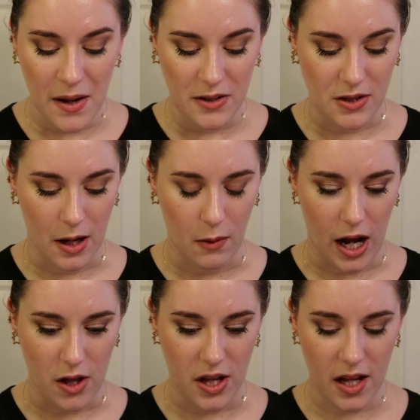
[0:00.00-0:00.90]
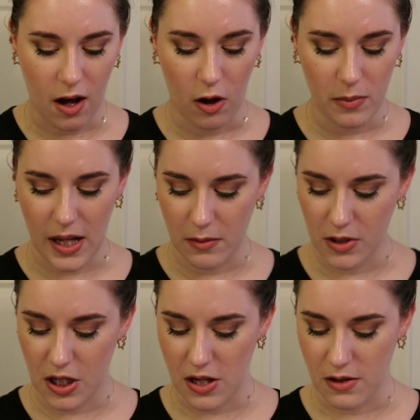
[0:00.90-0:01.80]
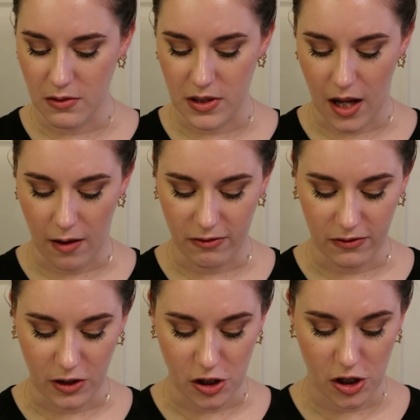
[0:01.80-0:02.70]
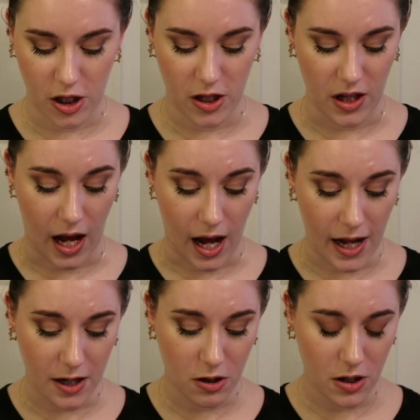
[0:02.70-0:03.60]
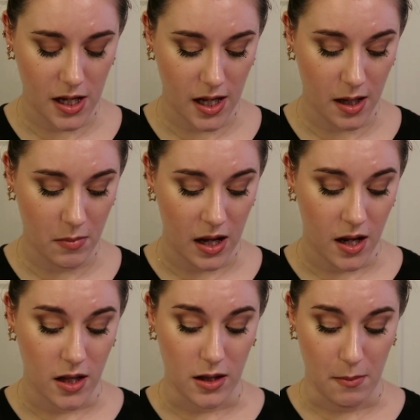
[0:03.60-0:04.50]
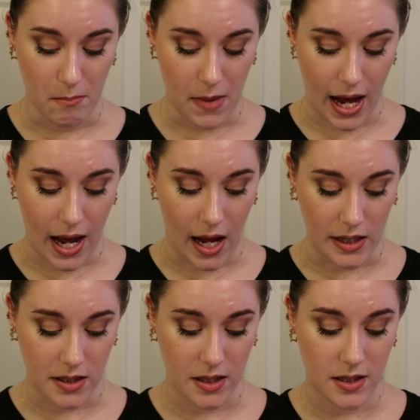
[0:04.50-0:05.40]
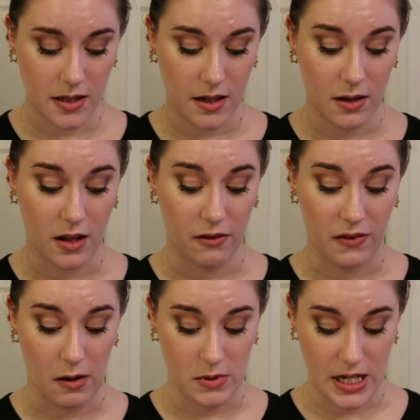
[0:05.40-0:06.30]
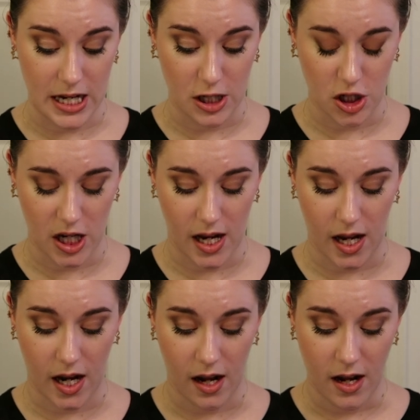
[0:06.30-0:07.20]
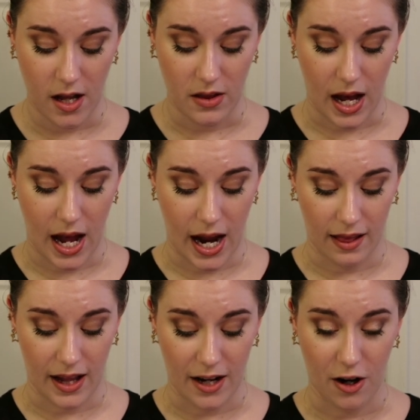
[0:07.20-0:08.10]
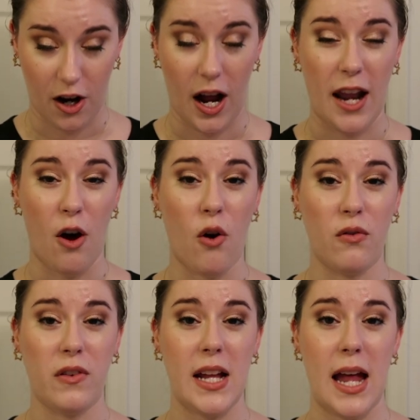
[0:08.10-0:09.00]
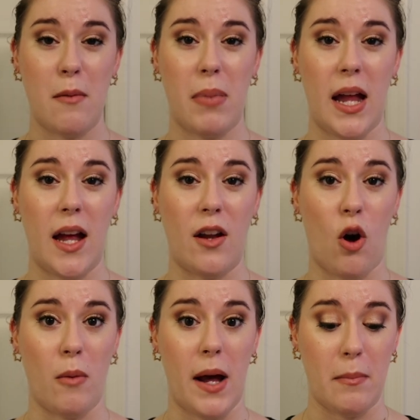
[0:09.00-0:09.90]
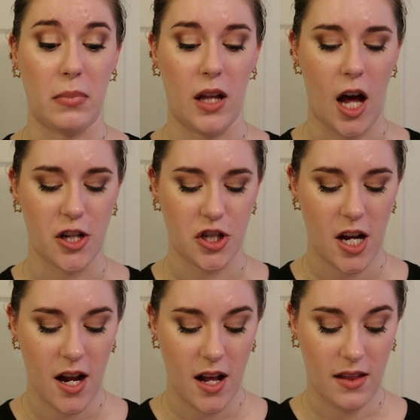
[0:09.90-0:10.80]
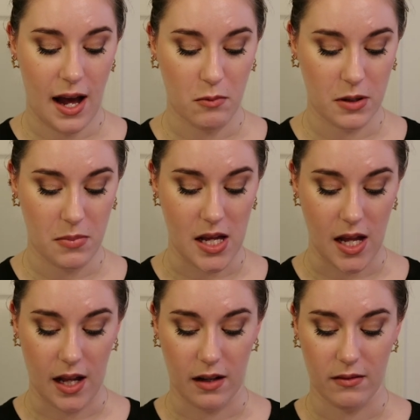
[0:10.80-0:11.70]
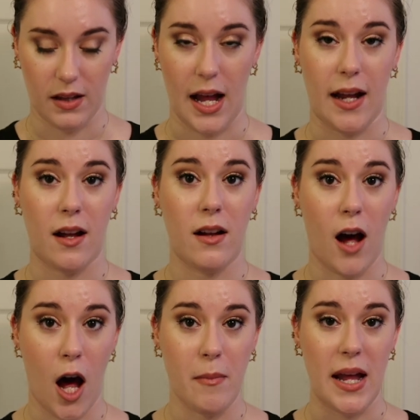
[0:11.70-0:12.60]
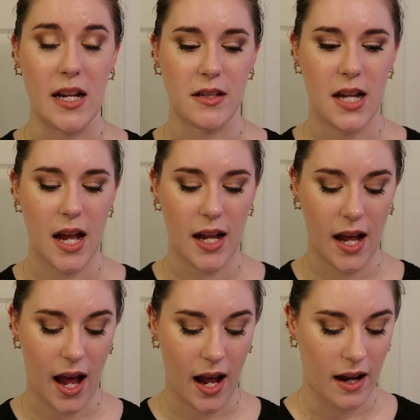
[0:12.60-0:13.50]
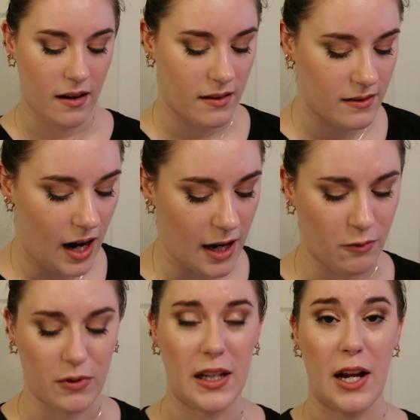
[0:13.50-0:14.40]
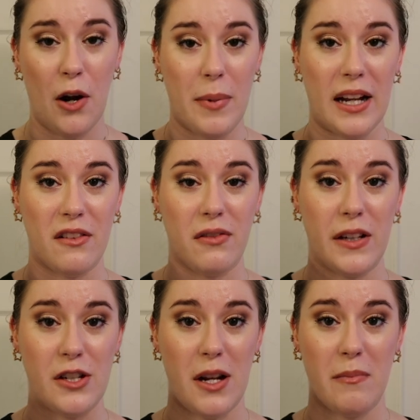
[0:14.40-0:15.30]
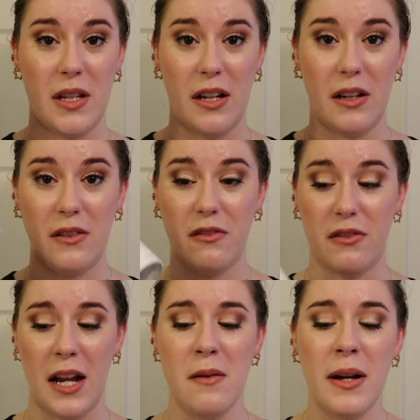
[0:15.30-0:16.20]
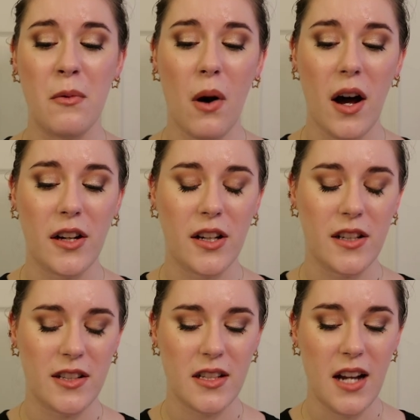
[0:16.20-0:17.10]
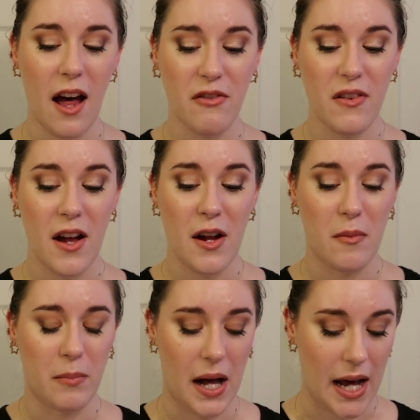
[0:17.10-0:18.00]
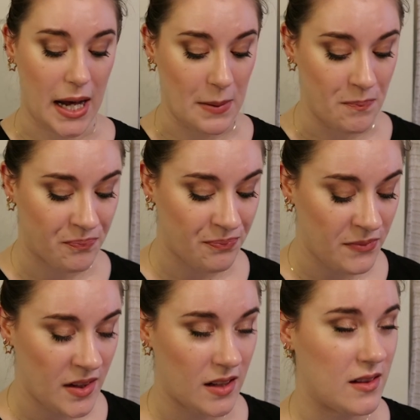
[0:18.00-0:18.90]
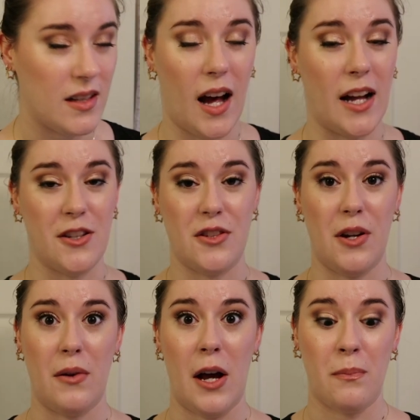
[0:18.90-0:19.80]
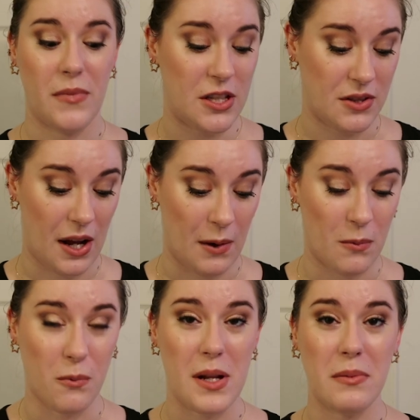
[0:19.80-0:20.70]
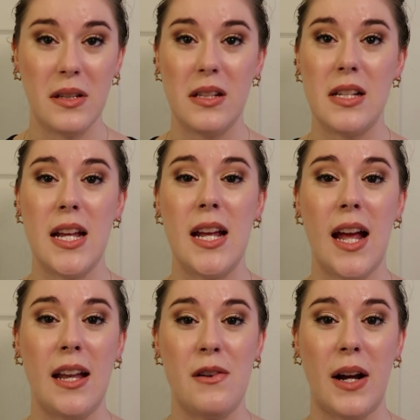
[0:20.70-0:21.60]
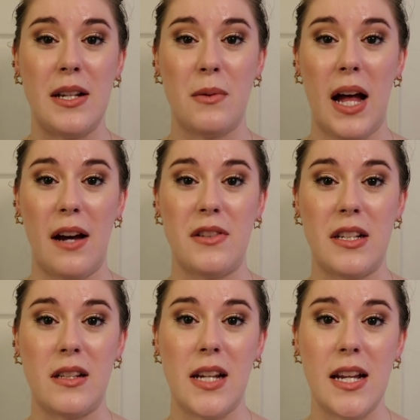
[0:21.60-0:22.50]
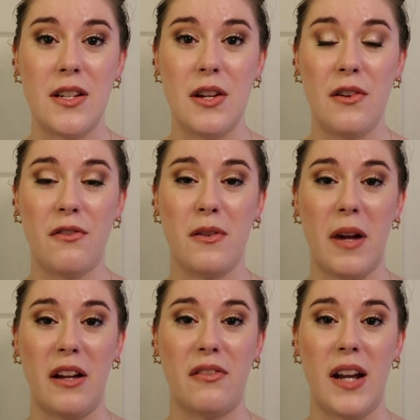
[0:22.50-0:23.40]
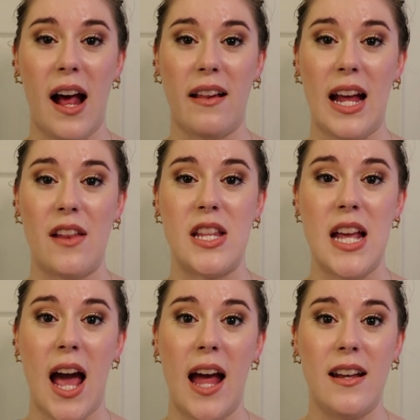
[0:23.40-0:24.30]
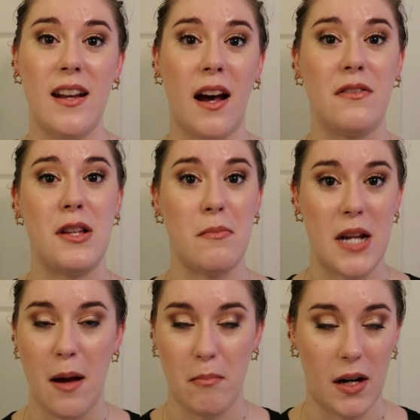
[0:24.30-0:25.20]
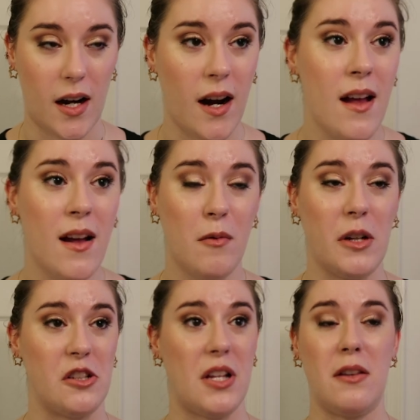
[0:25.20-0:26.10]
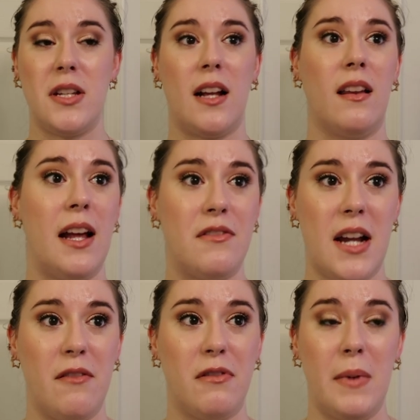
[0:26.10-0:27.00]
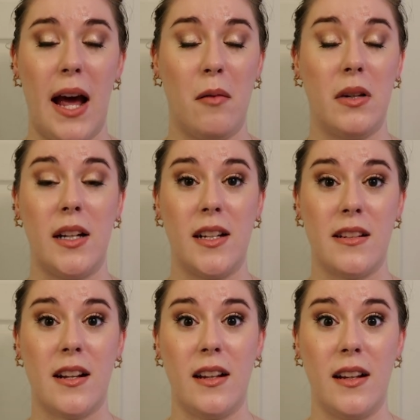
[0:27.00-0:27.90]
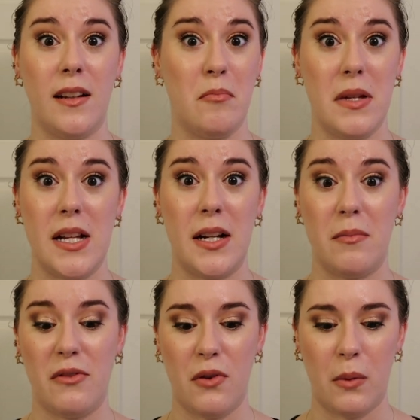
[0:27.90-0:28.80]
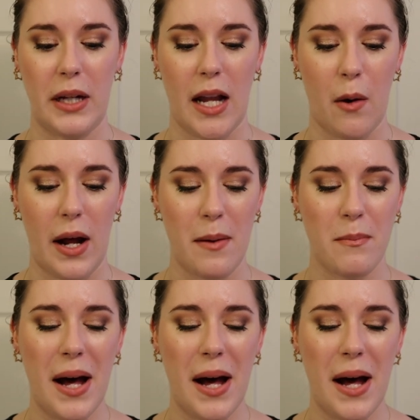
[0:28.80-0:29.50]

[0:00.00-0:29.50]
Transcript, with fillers: So I think I'll be able to use up for sure the eye cream, the masks, the foundation, the highlighter, and hopefully hit pan on my blush. That would be like amazing and I really hope I can finish up the vitamin water stuff but I just don't know. So we will see and you guys will have to stay tuned for my finale at the end of September, which sounds like a lifetime from now, but it's gonna be here before we know it.